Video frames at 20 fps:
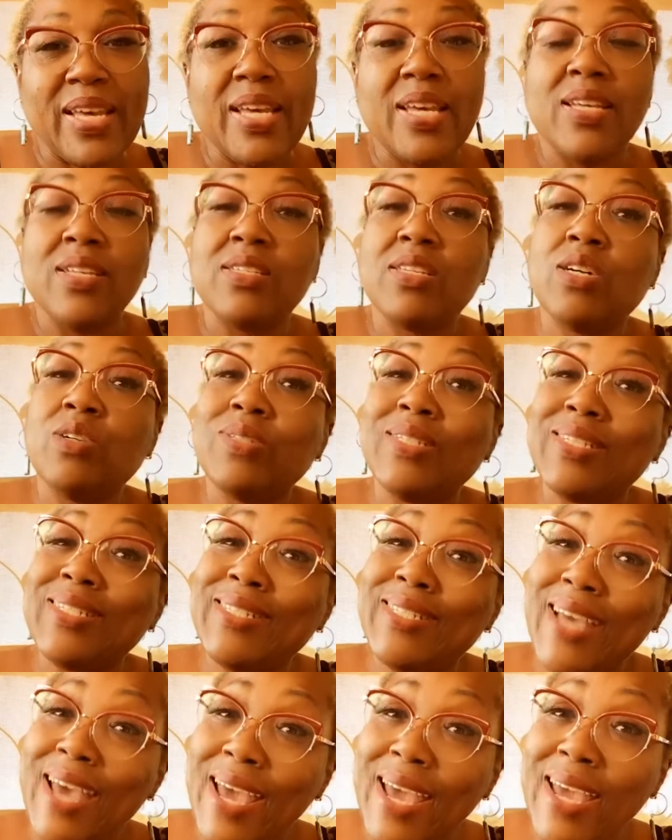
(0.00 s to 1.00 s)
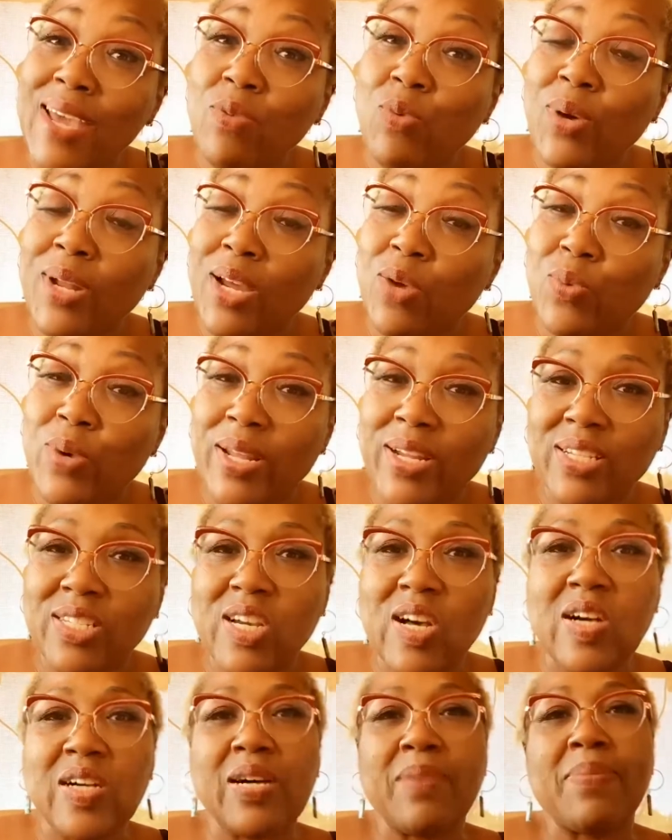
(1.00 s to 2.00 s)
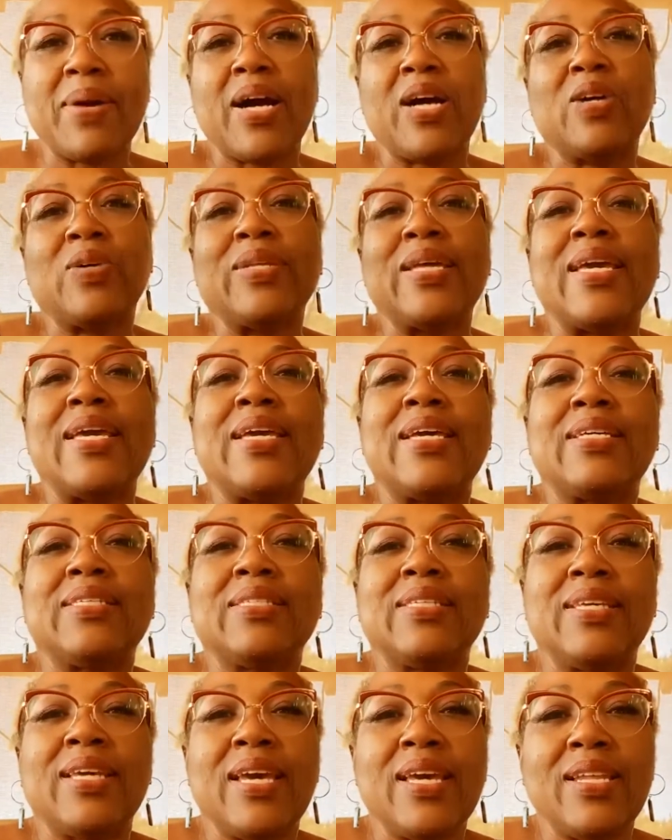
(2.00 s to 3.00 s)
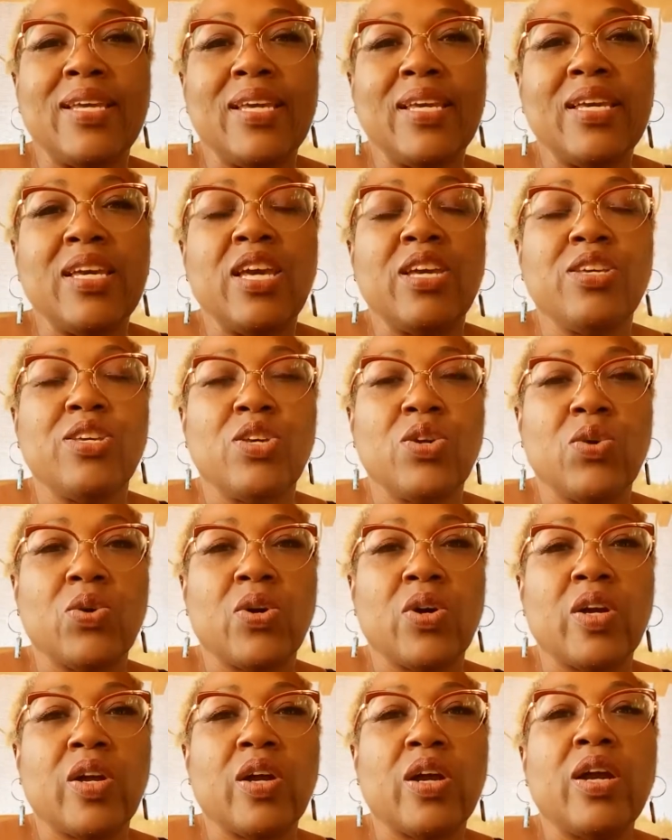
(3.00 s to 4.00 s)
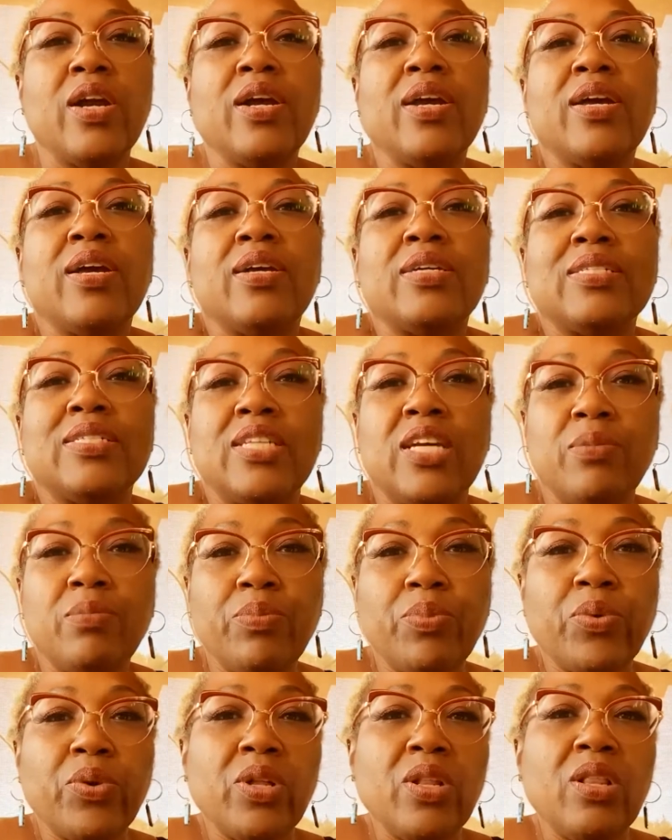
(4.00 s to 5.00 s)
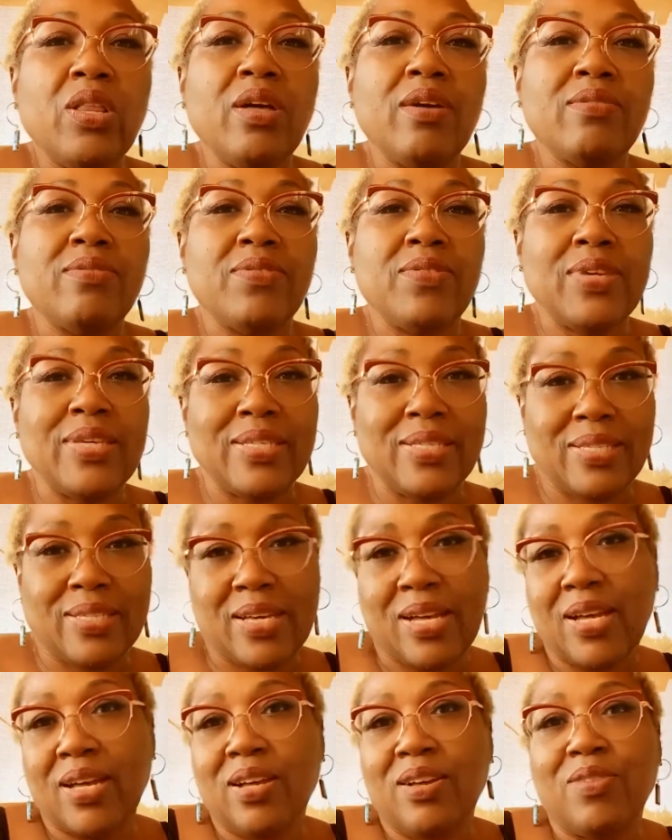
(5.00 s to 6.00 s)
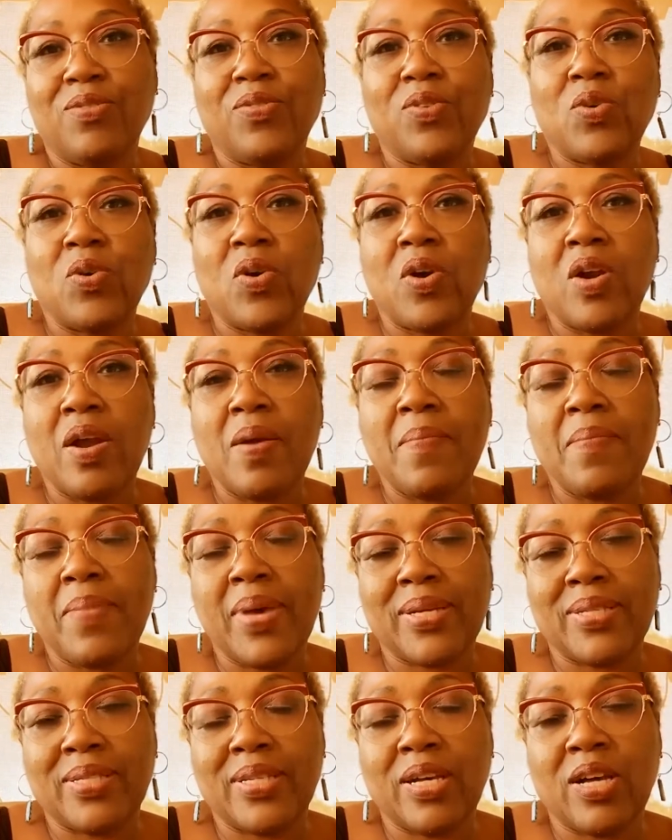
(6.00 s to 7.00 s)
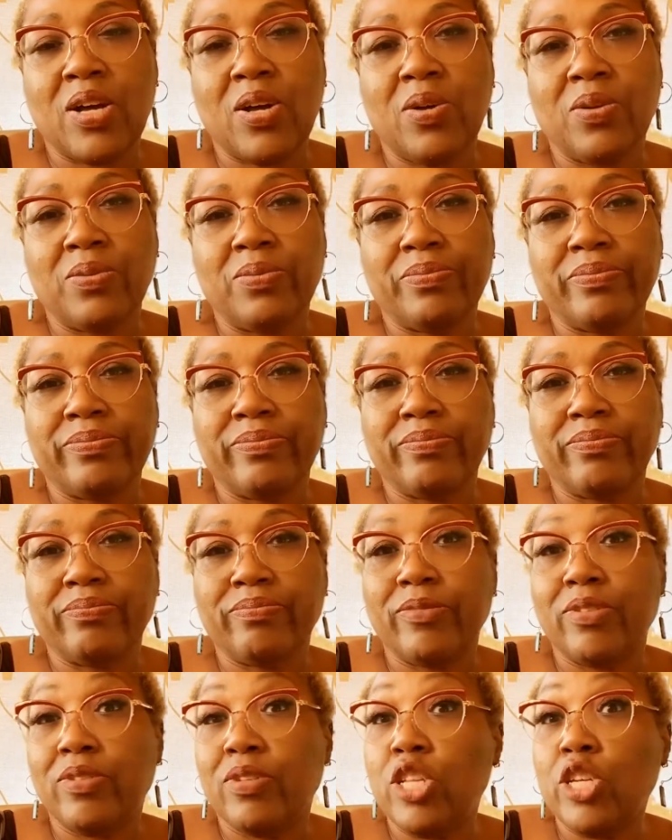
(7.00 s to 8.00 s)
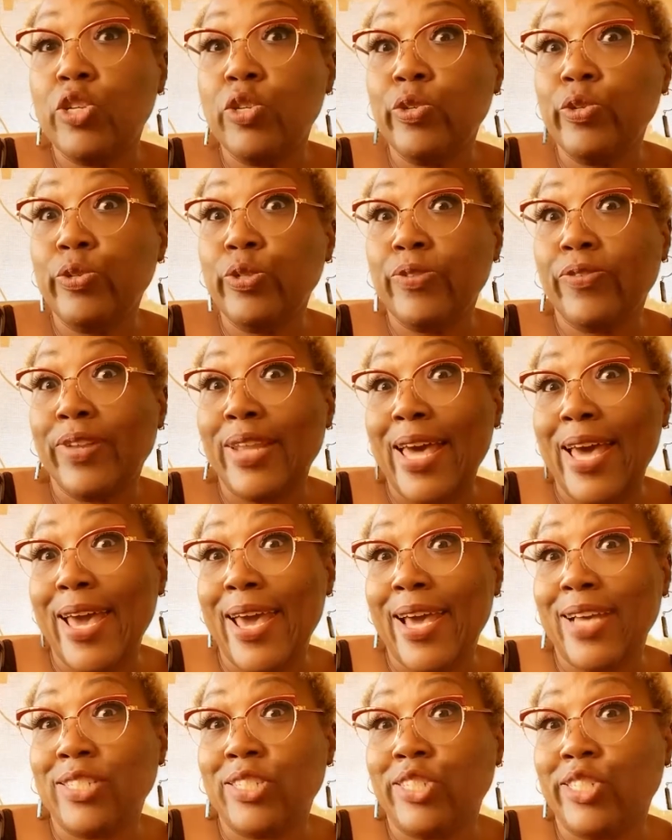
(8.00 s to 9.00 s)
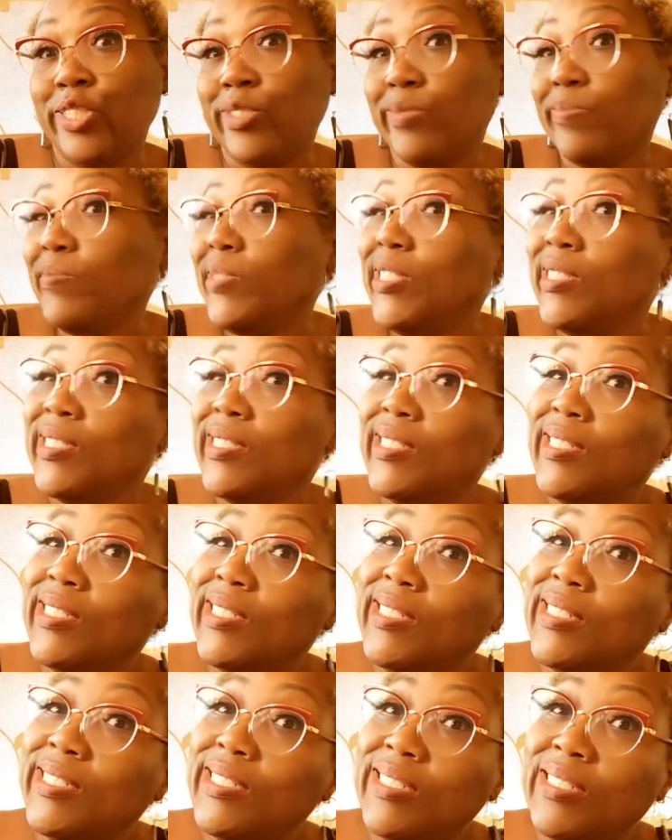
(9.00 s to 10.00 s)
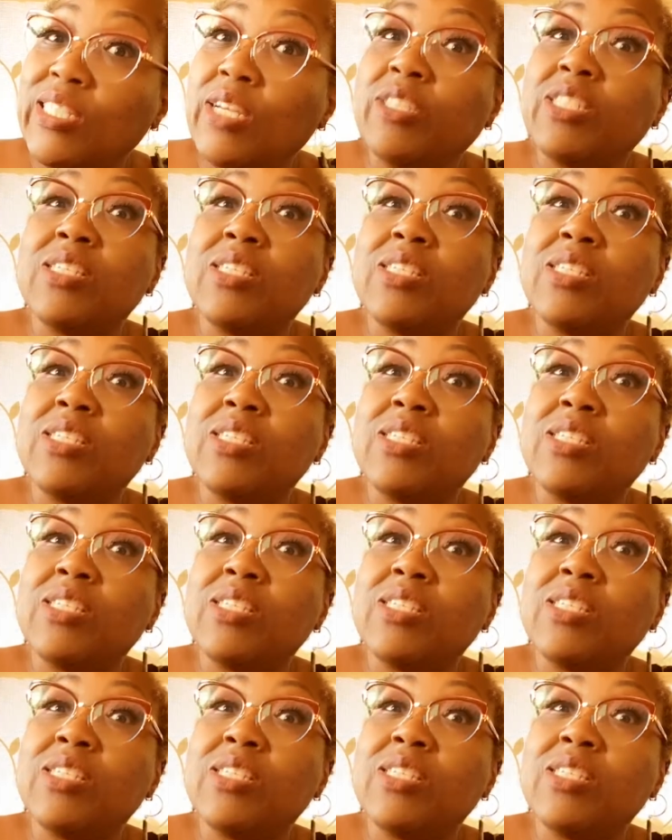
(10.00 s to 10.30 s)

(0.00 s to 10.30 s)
So today what I want to talk about is getting your temporal visa for Mexico. Newsflash, the